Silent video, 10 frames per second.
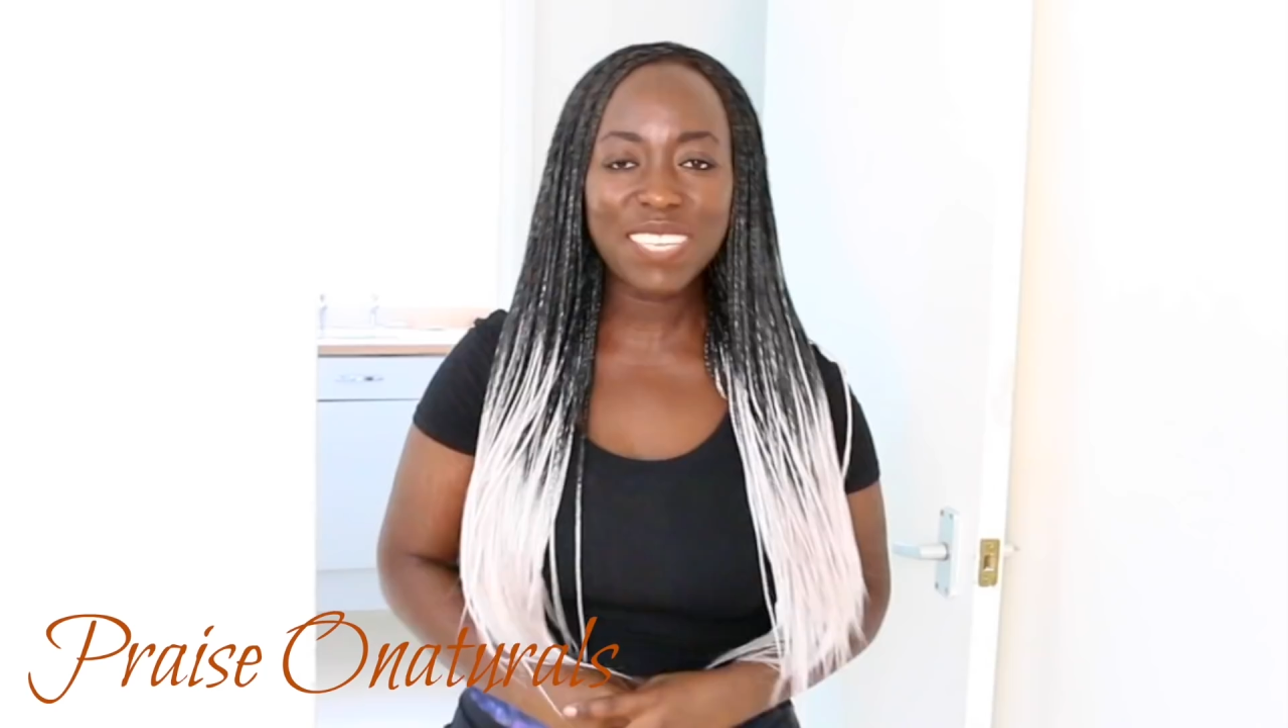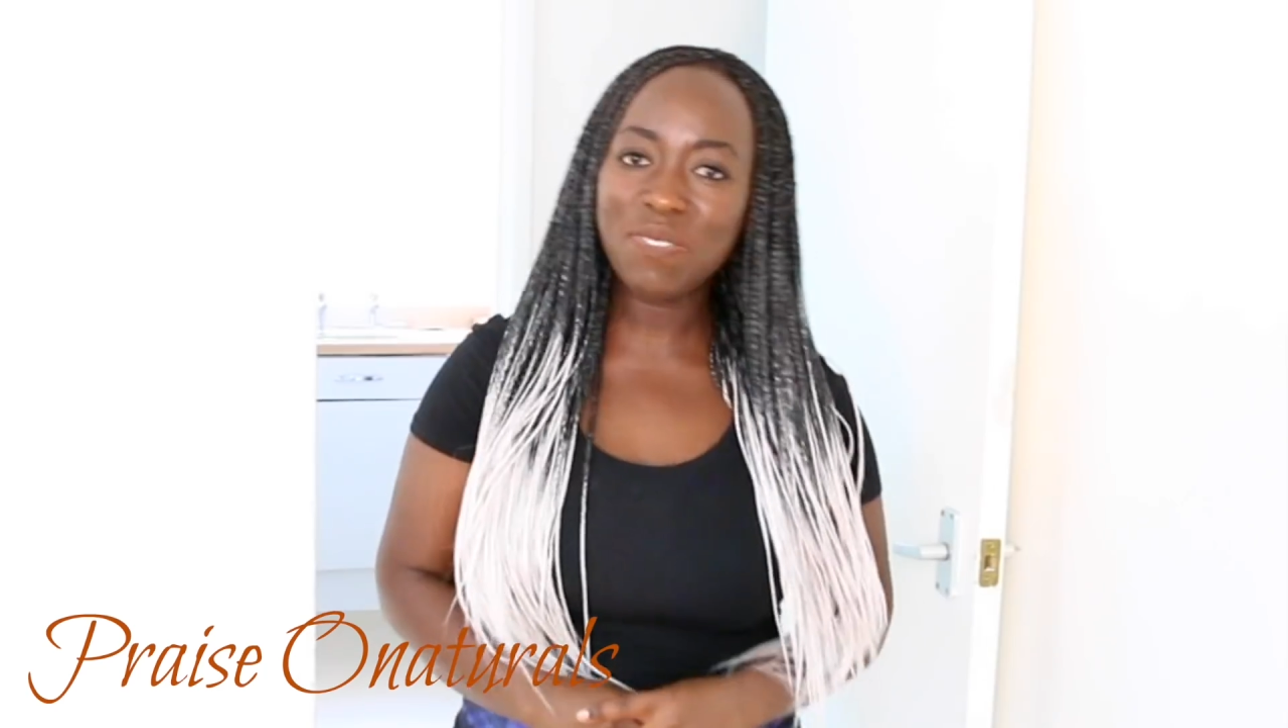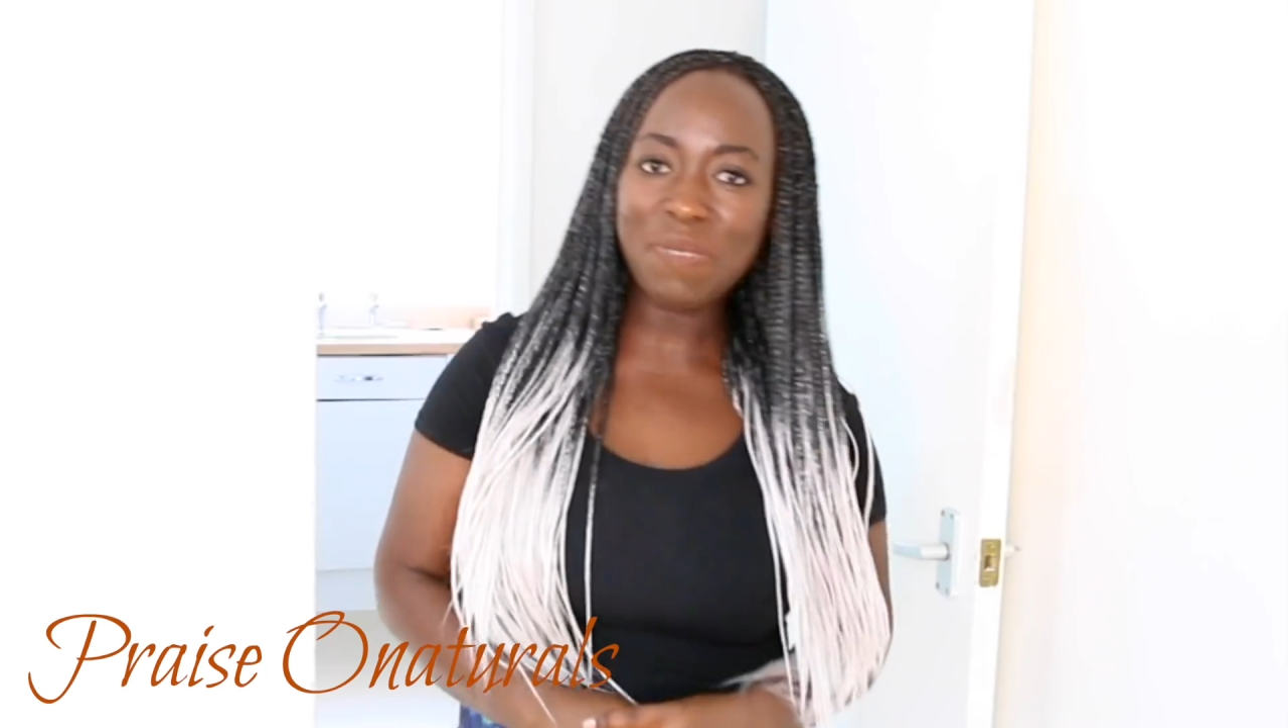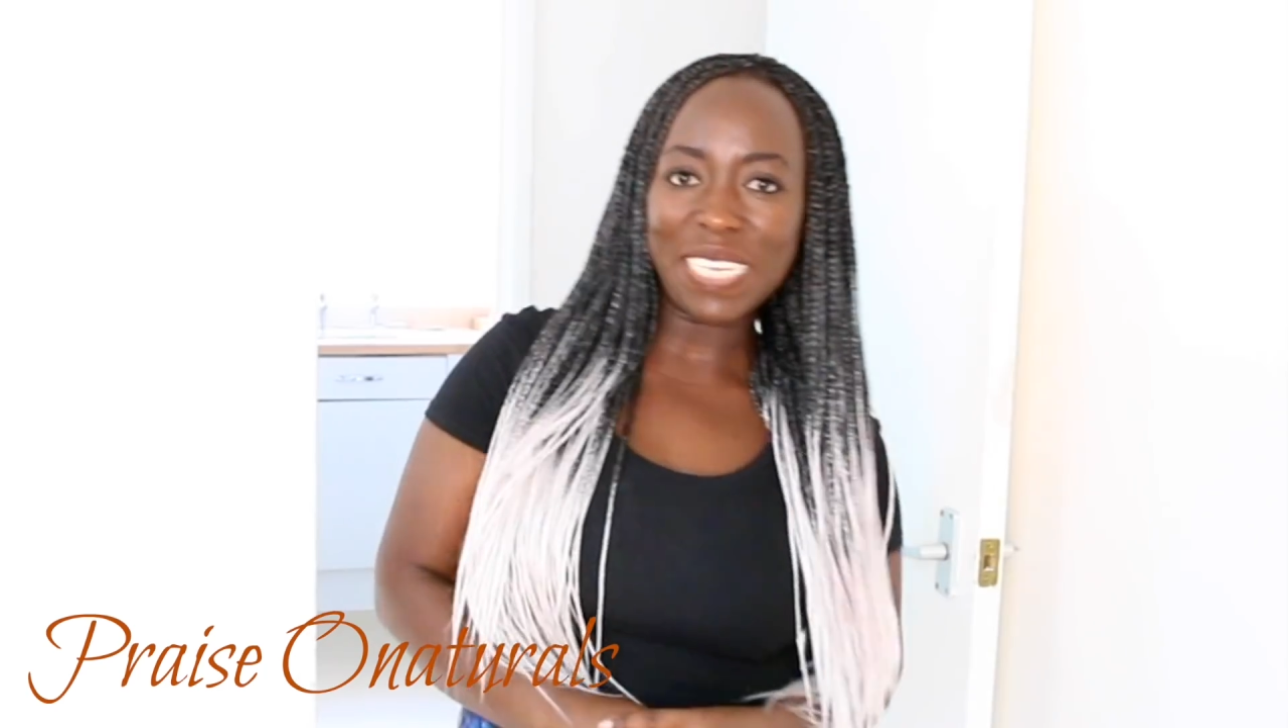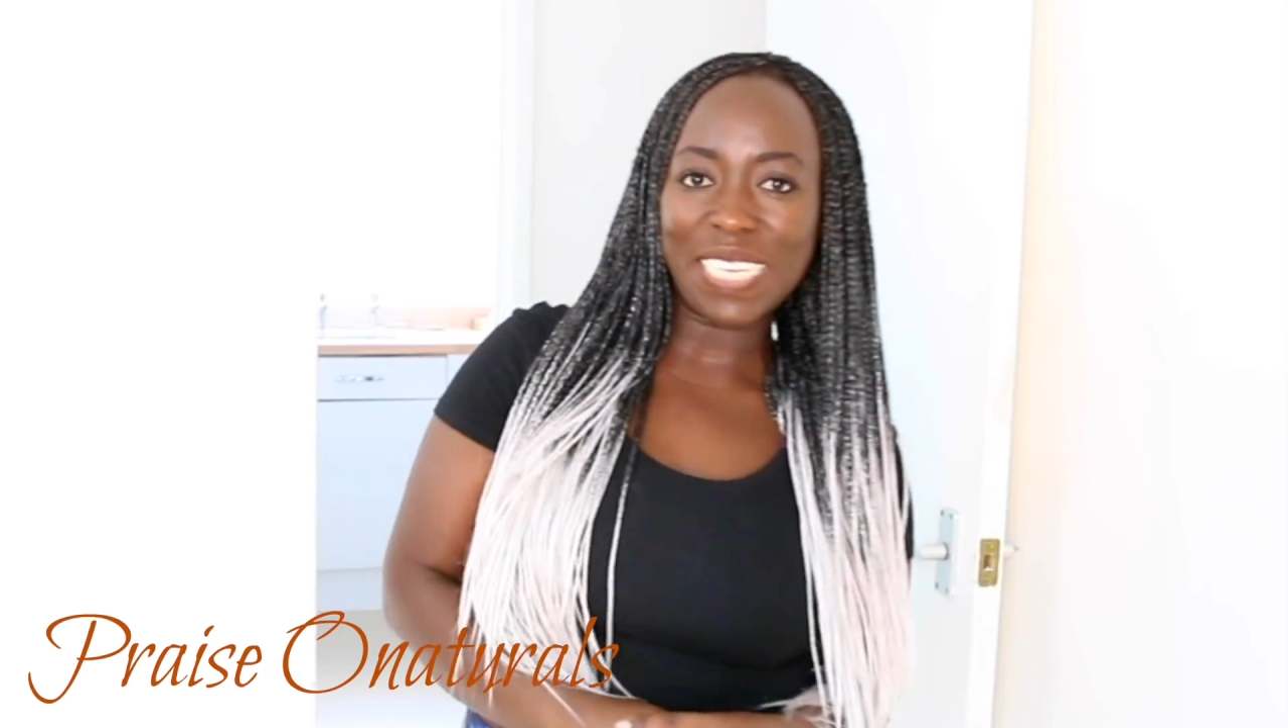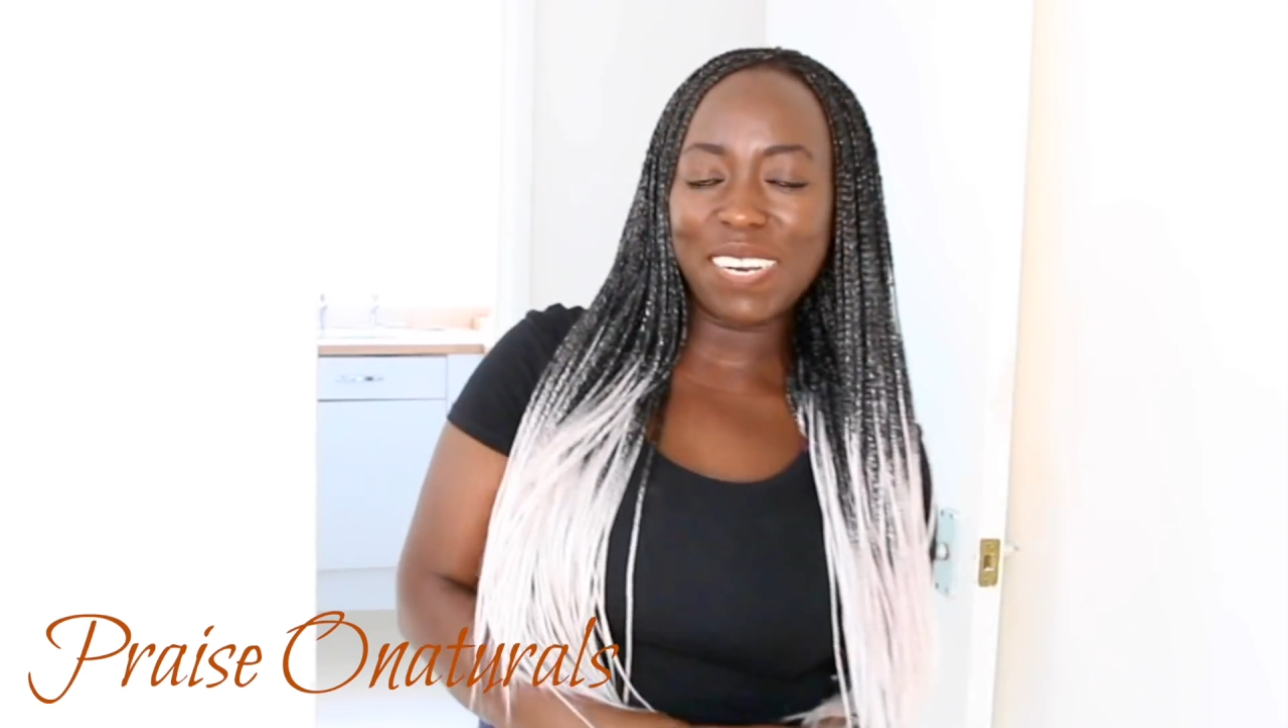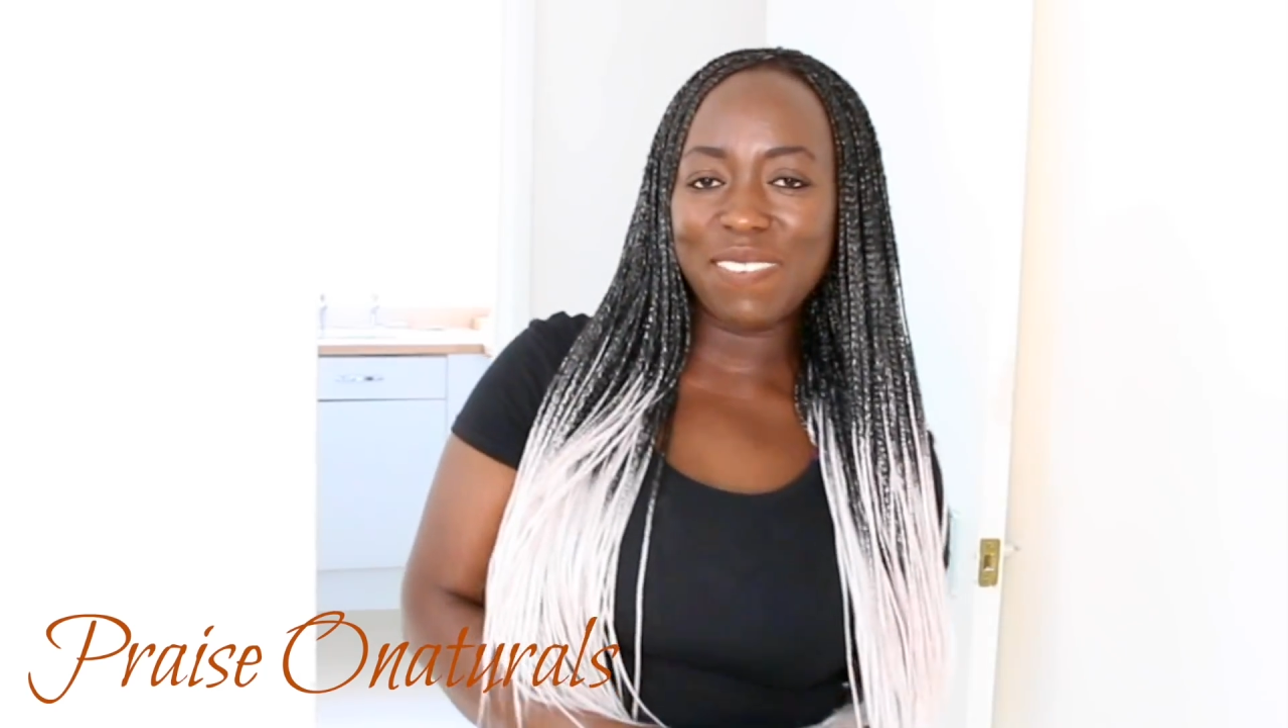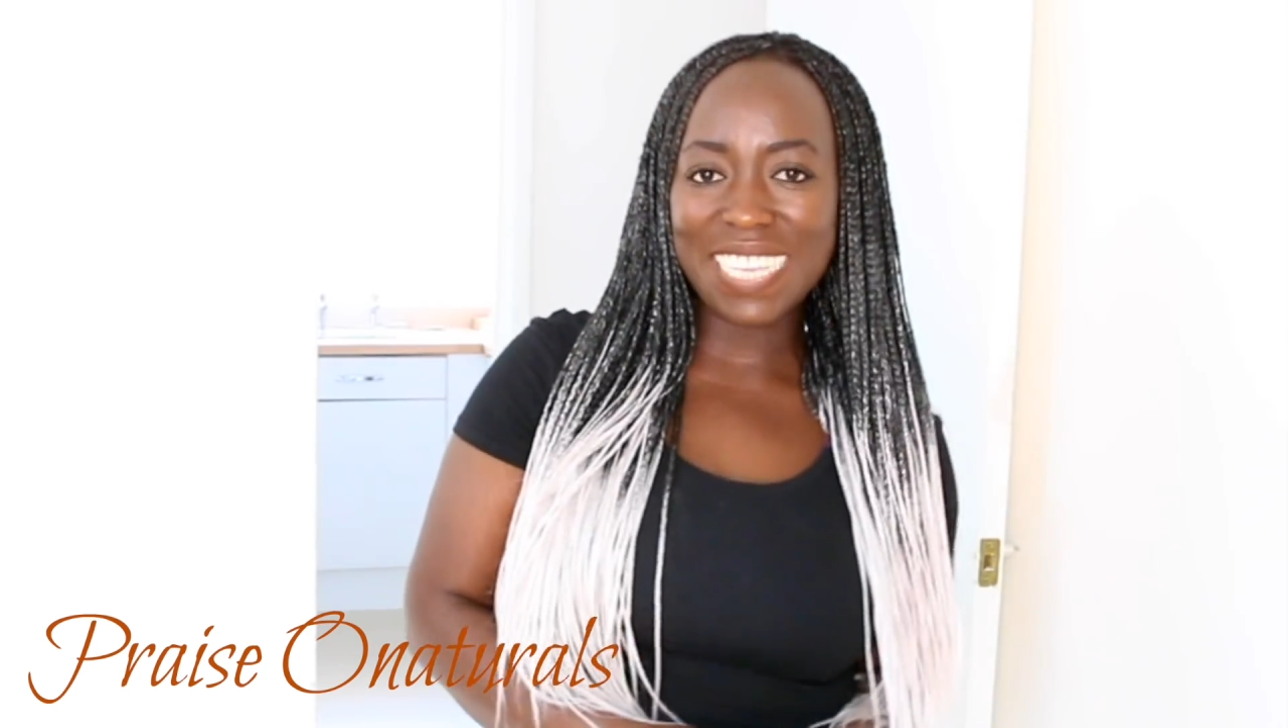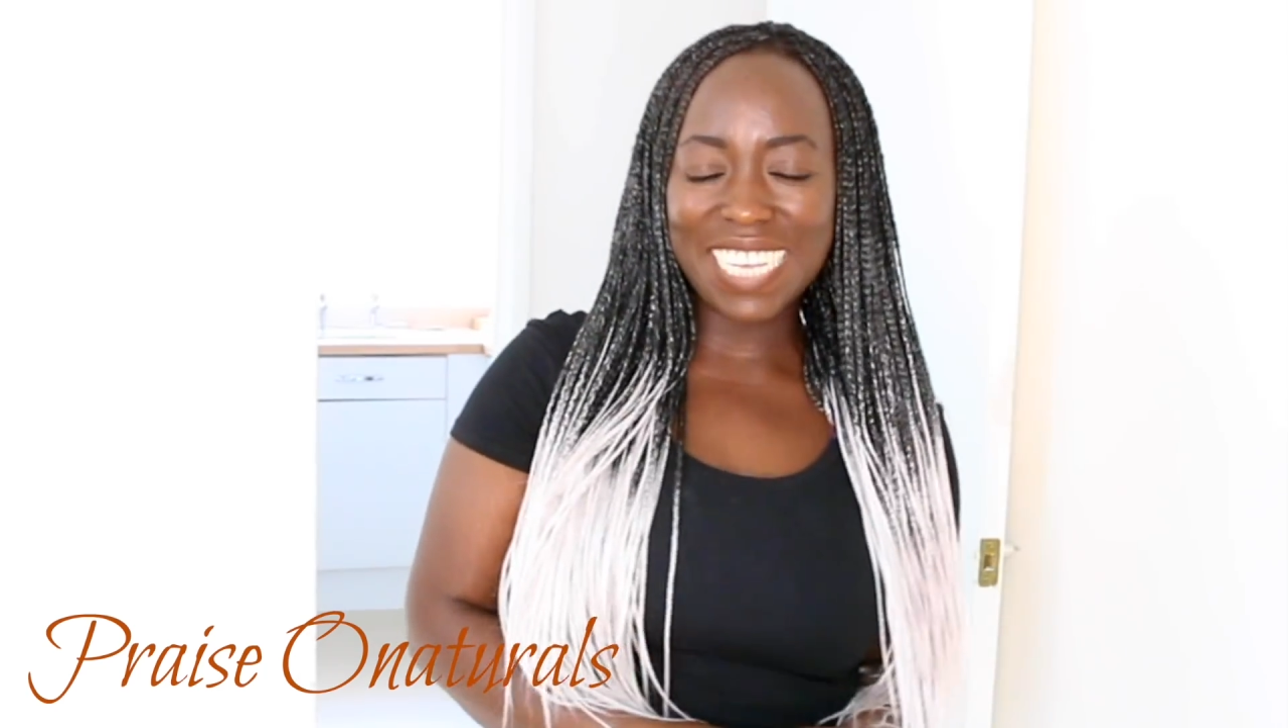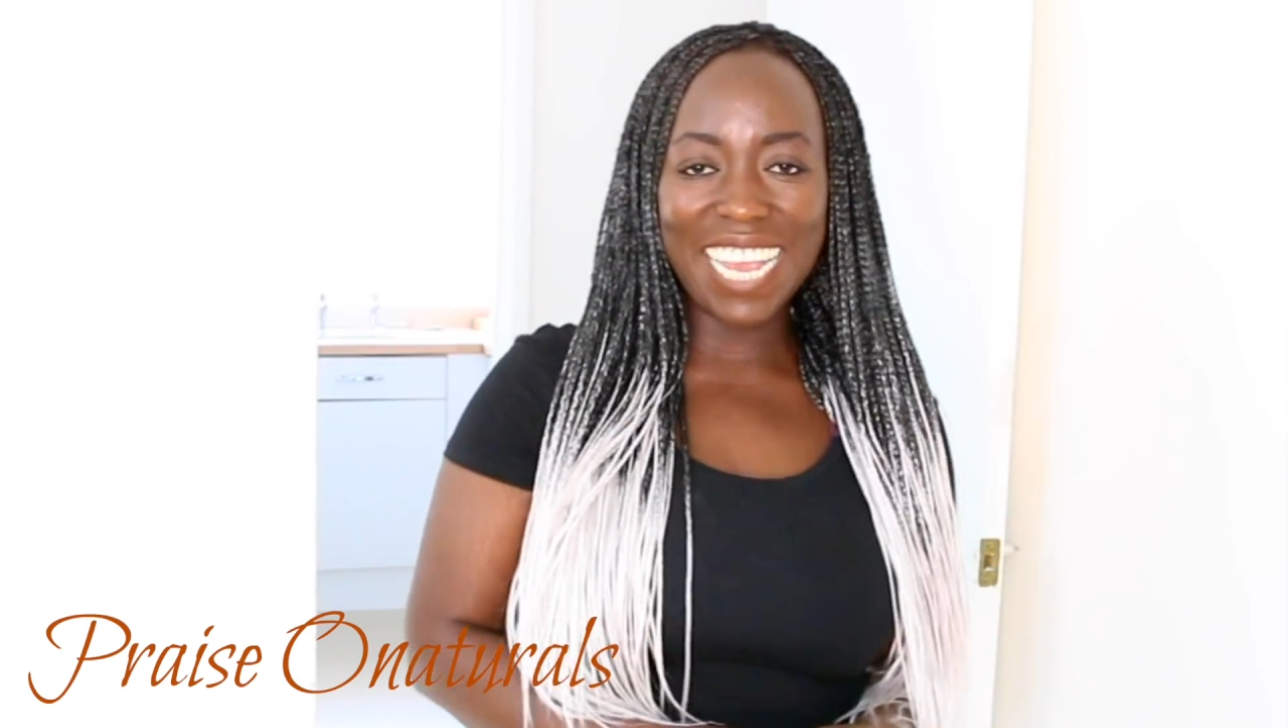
to my channel once